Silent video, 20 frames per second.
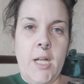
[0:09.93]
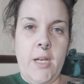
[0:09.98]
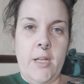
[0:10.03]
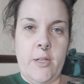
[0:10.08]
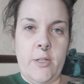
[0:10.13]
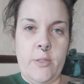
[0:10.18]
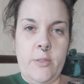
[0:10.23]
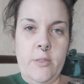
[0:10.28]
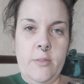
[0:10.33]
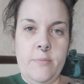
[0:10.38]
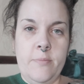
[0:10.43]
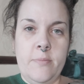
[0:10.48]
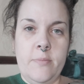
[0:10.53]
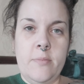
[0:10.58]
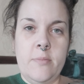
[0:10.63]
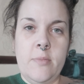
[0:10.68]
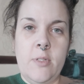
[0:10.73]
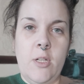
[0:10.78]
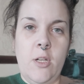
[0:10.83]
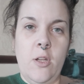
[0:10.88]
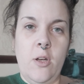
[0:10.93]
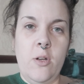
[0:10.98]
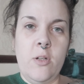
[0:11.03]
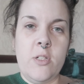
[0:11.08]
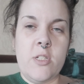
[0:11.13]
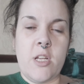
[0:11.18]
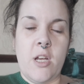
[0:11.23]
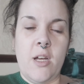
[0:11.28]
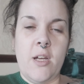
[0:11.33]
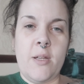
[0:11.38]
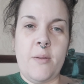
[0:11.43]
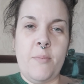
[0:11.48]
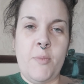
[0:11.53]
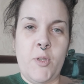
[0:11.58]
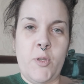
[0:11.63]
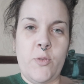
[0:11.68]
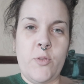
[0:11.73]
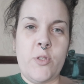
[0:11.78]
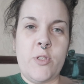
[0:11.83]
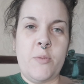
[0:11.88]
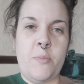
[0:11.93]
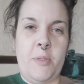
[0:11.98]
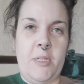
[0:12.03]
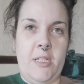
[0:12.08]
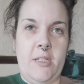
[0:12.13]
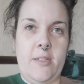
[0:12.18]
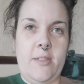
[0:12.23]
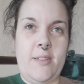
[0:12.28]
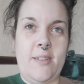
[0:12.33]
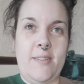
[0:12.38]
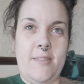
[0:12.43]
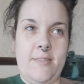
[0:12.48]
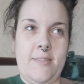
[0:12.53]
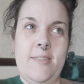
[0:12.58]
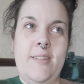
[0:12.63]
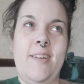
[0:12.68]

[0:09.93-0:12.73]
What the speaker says: Hello, long time no speak.